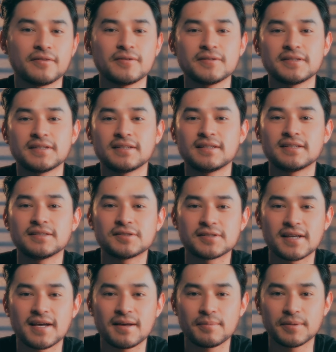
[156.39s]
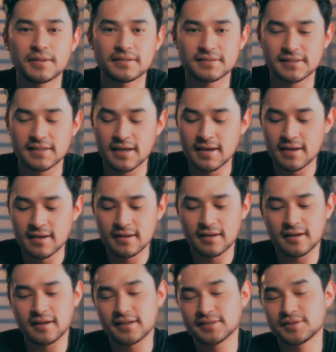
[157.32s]
13-inch tablets.
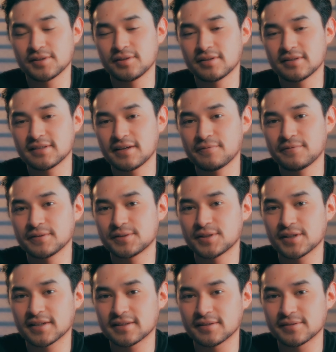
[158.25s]
So you can definitely check